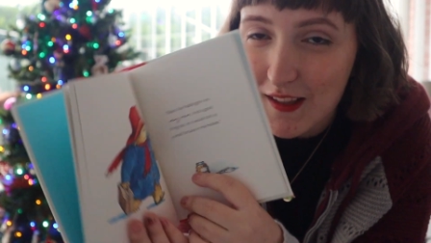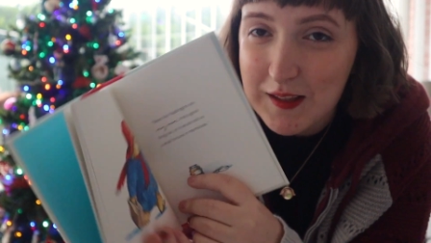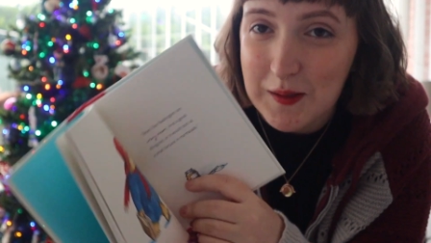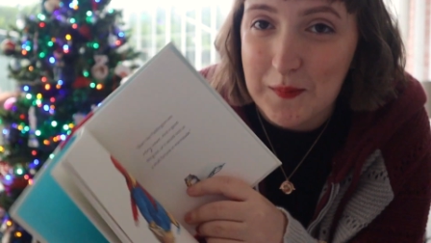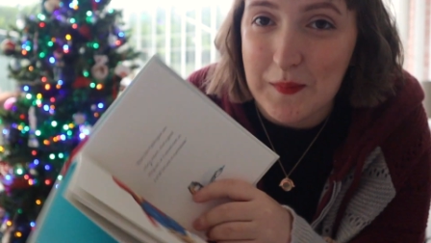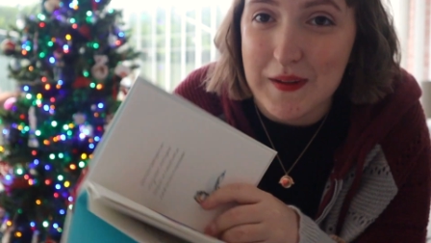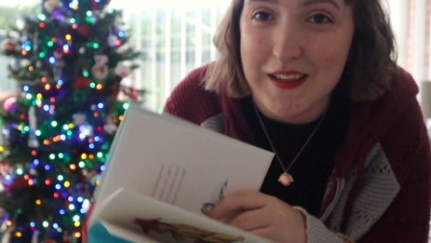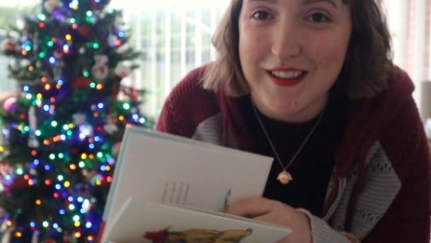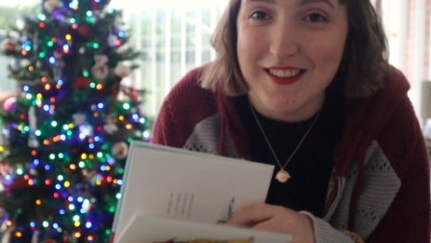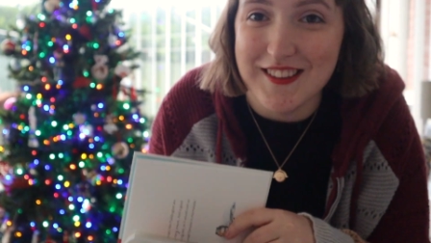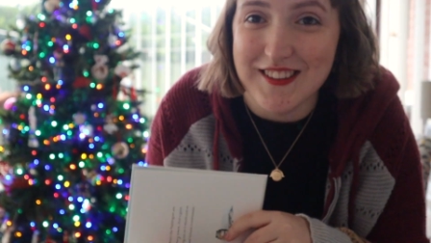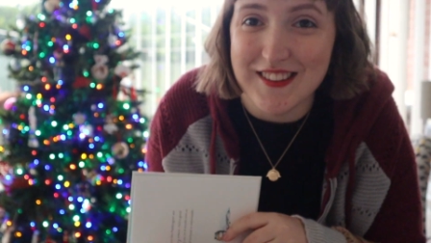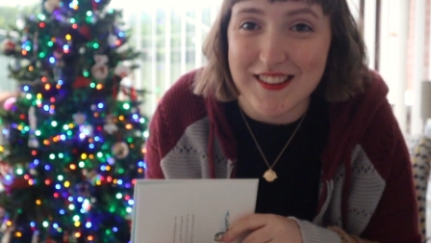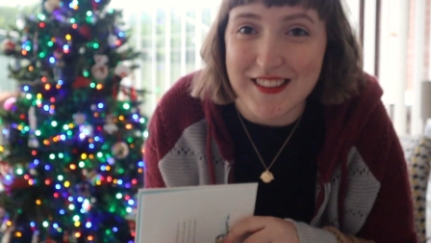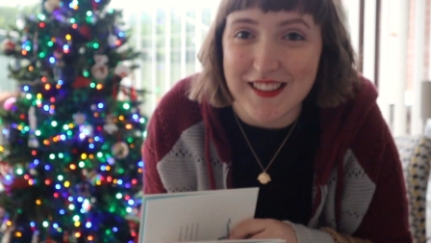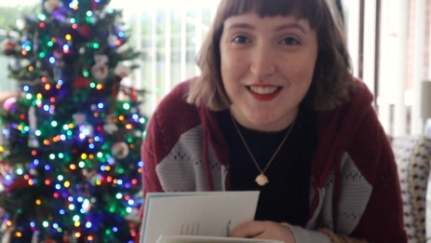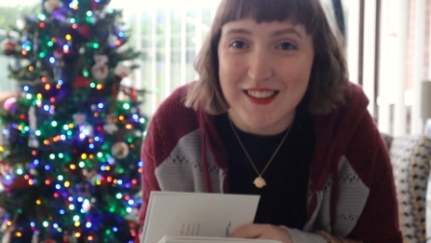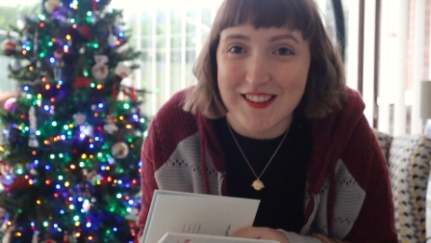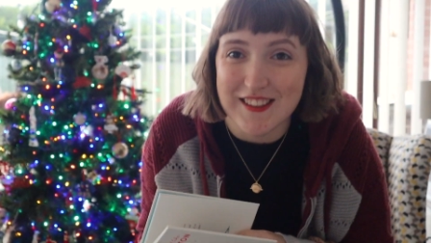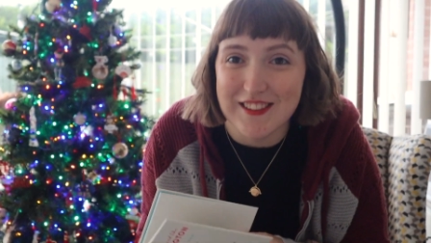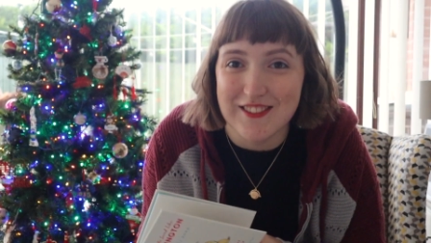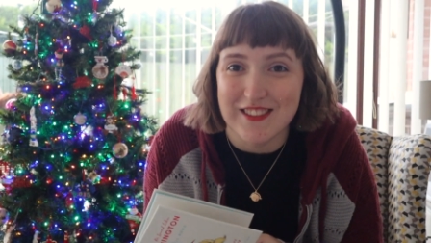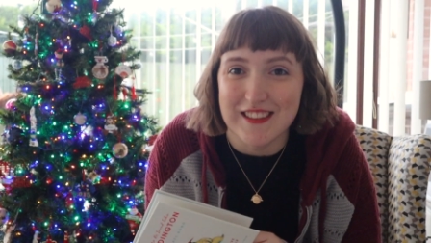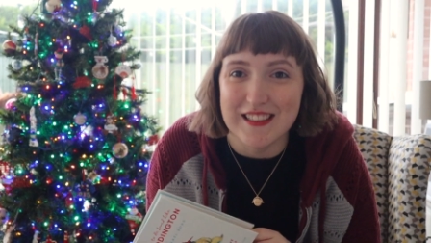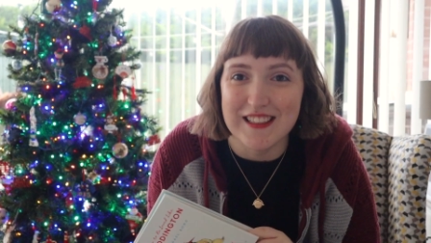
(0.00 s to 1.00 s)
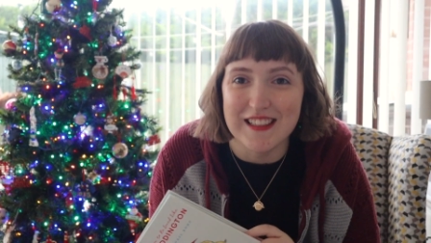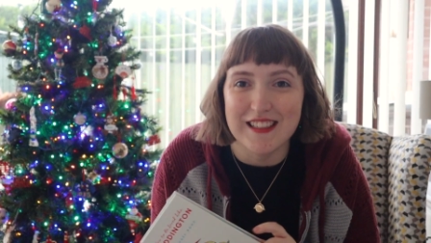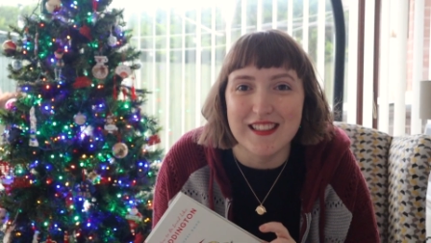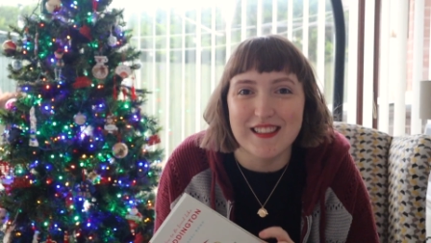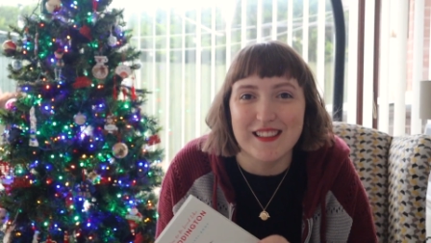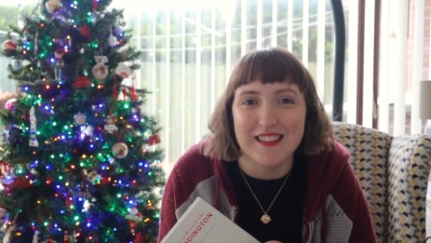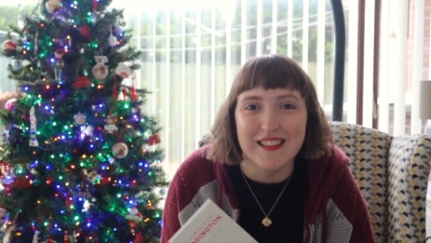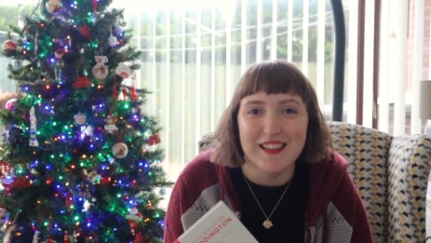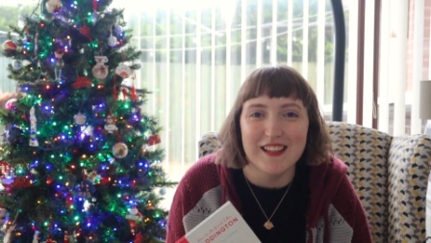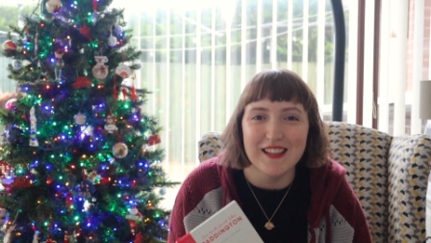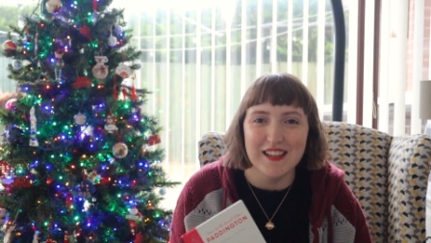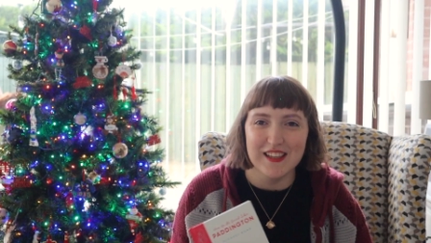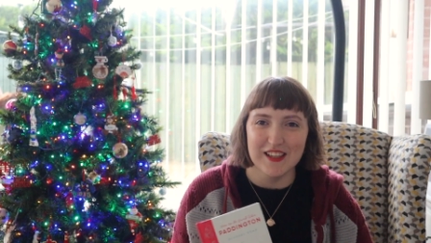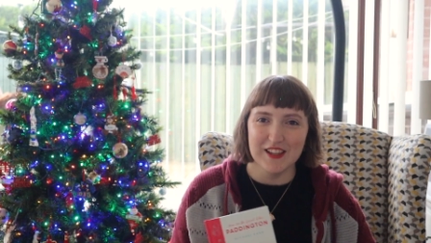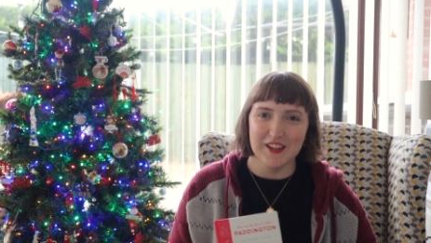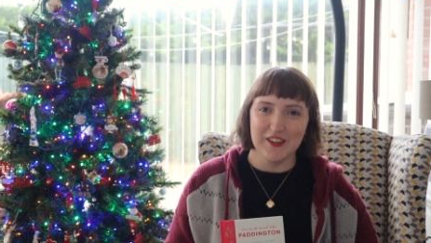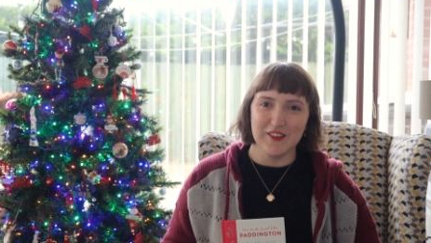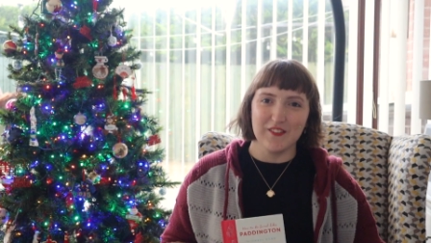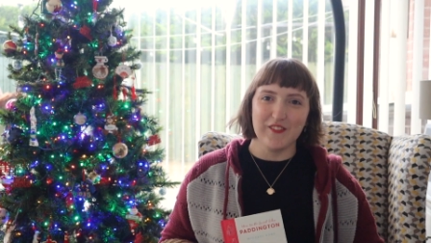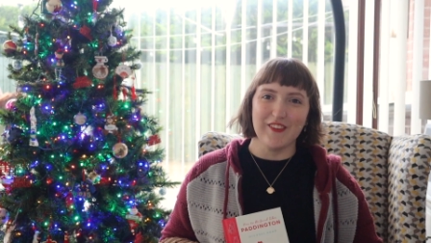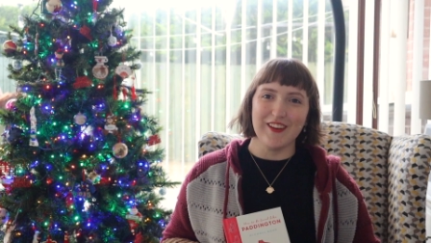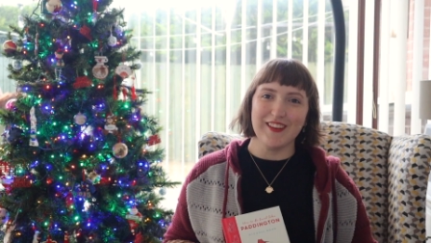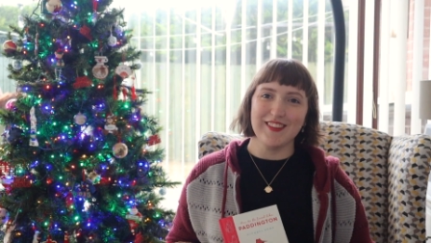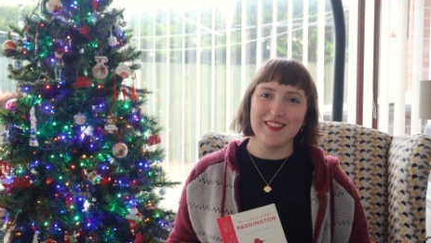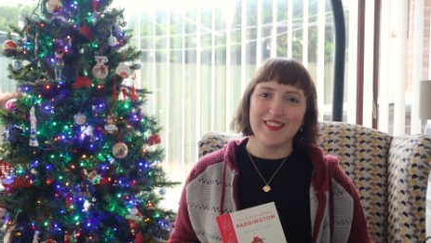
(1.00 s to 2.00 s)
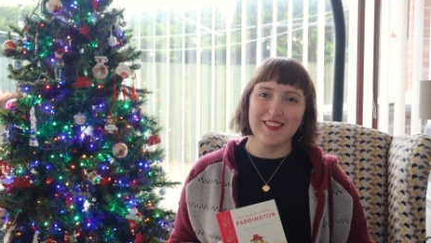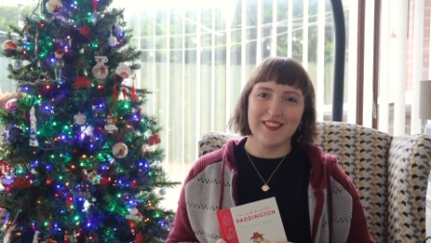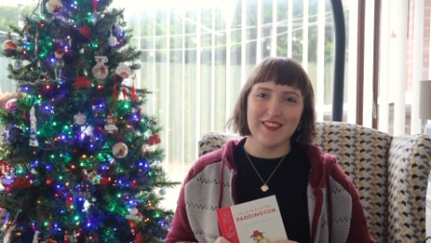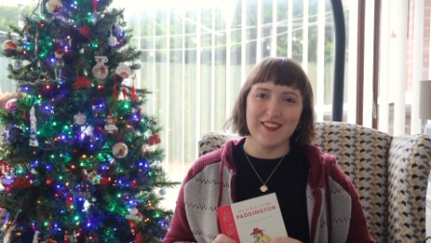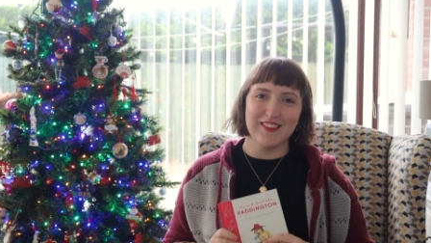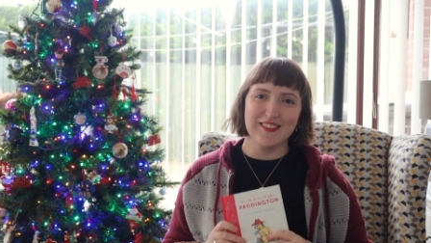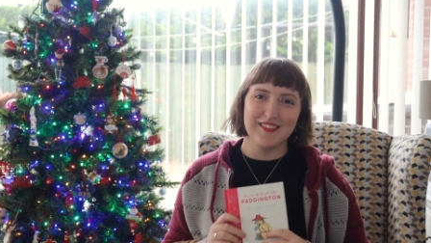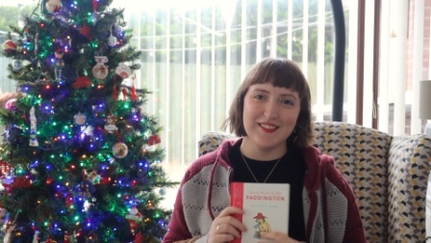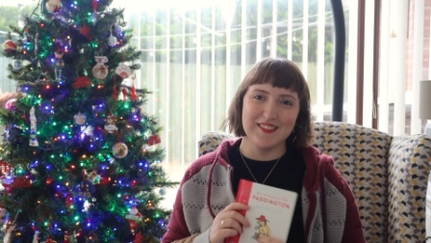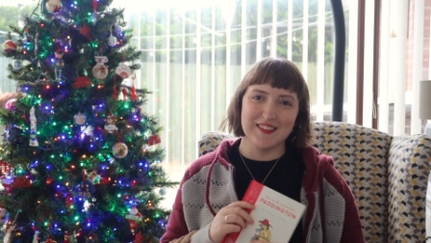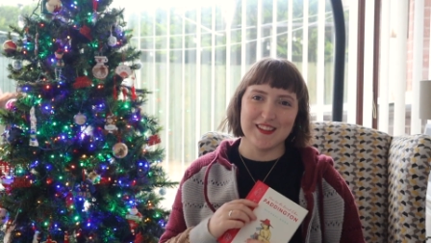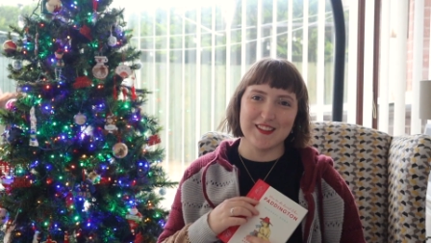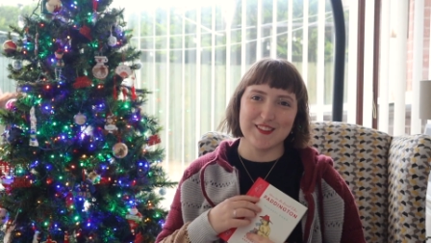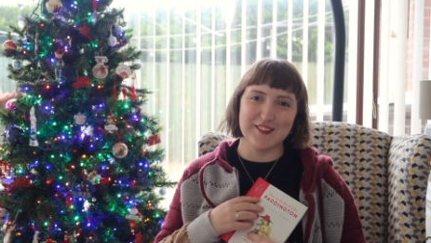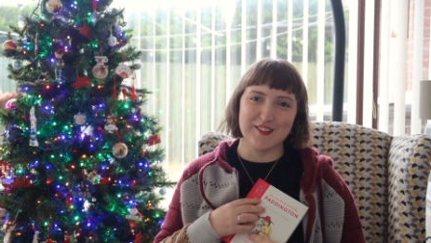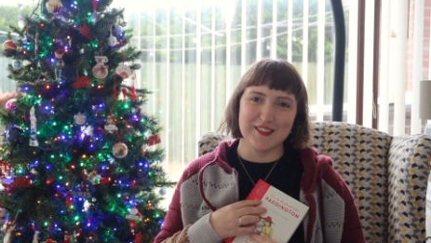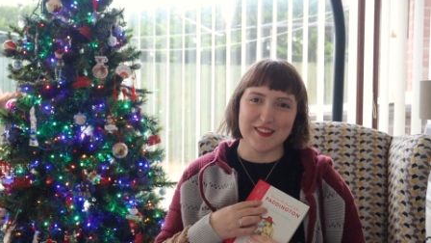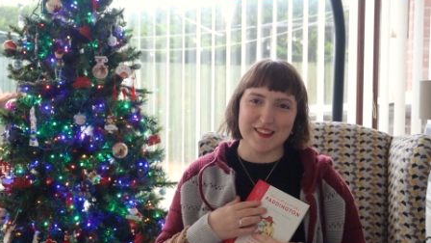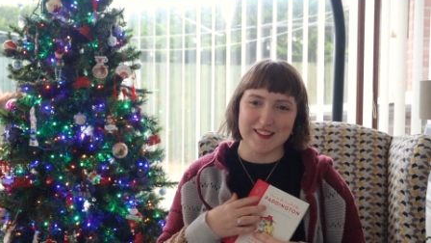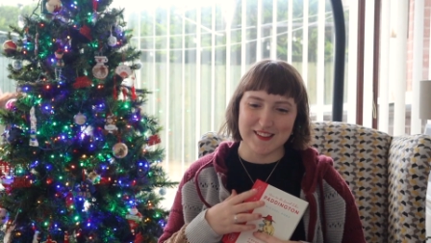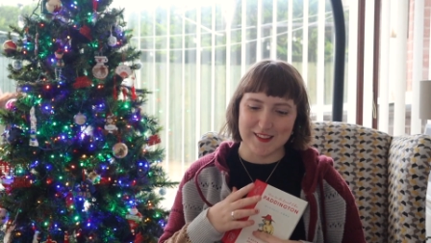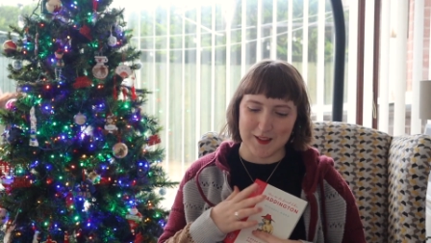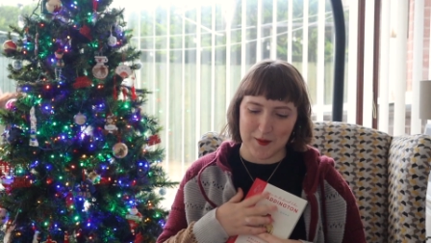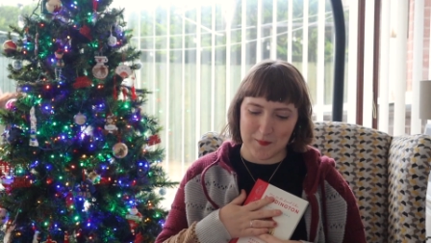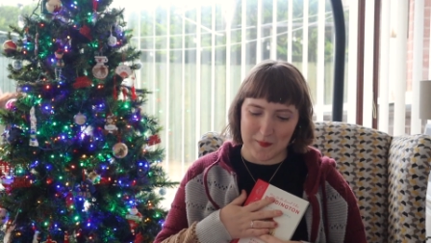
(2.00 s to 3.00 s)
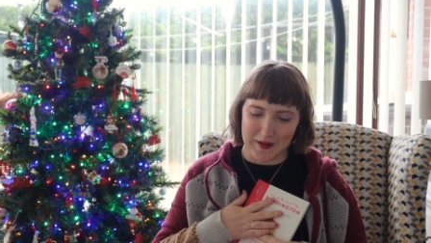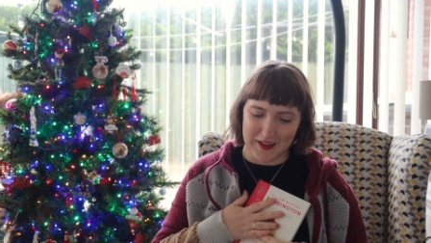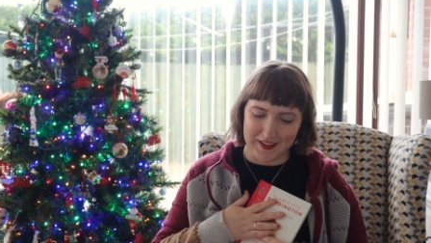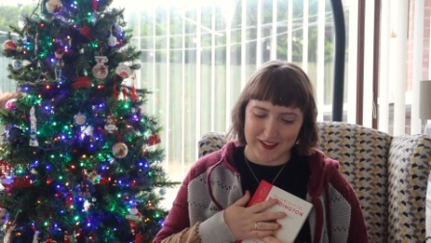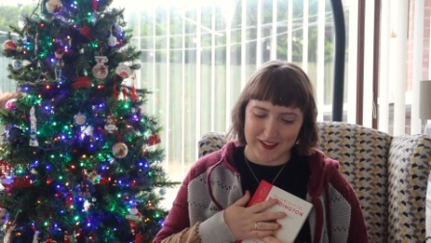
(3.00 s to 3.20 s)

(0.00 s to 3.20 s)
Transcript: little page is illustrated with these sweetest little